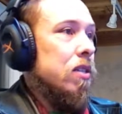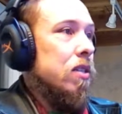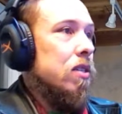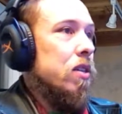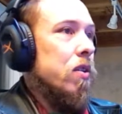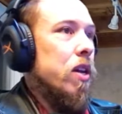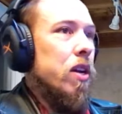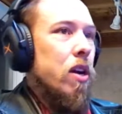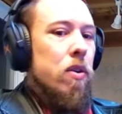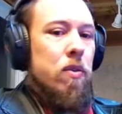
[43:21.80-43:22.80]
So there
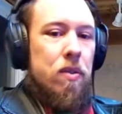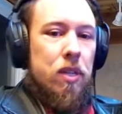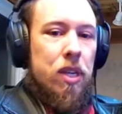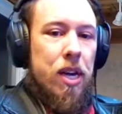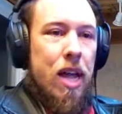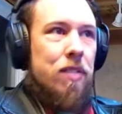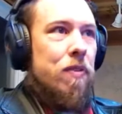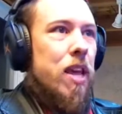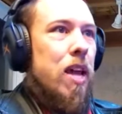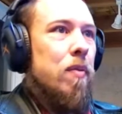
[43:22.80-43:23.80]
you go. You didn't ask for
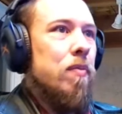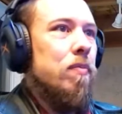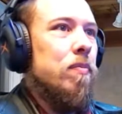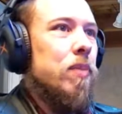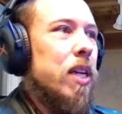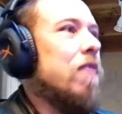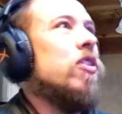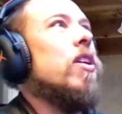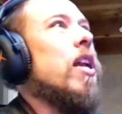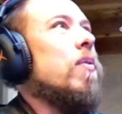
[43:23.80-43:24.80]
that, but I gave it to
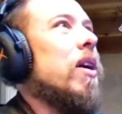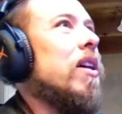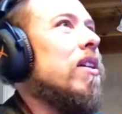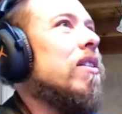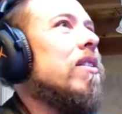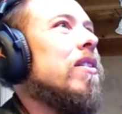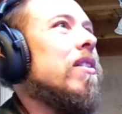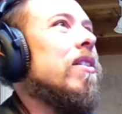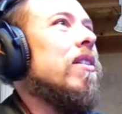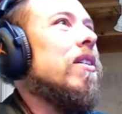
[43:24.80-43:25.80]
you anyway.
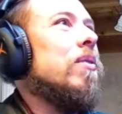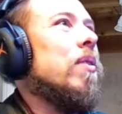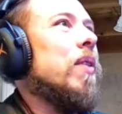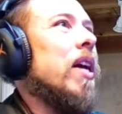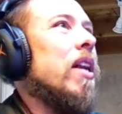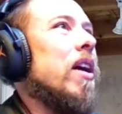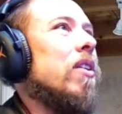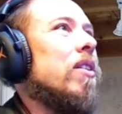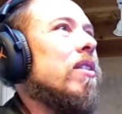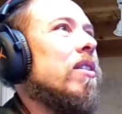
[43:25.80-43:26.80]
What are we at now?
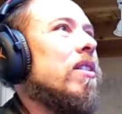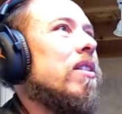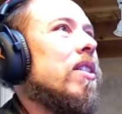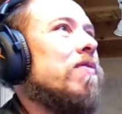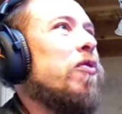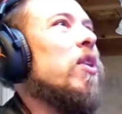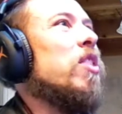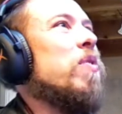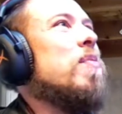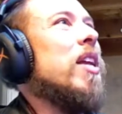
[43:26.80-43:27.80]
It's
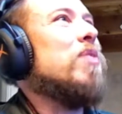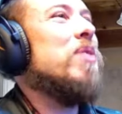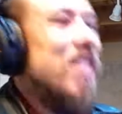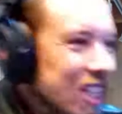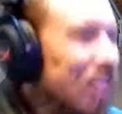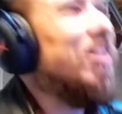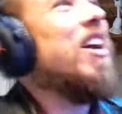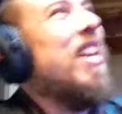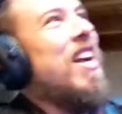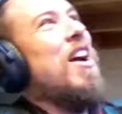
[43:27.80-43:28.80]
43 minutes. We're still not
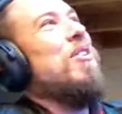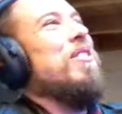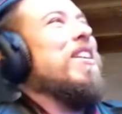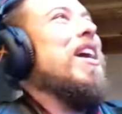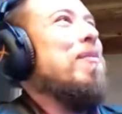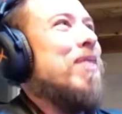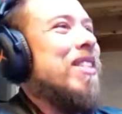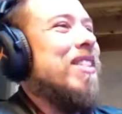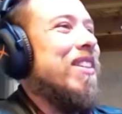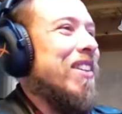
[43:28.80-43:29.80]
at an hour of games.
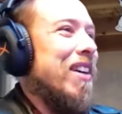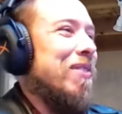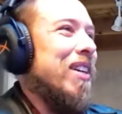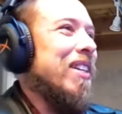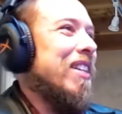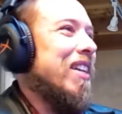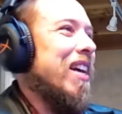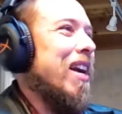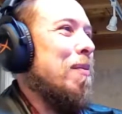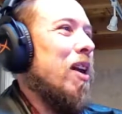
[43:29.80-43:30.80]
Okay, well,
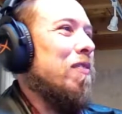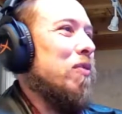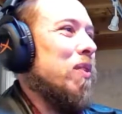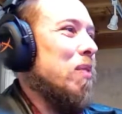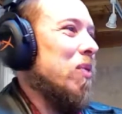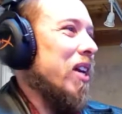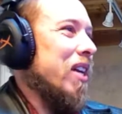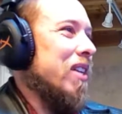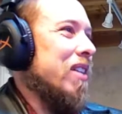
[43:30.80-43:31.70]
and I'm not even really playing.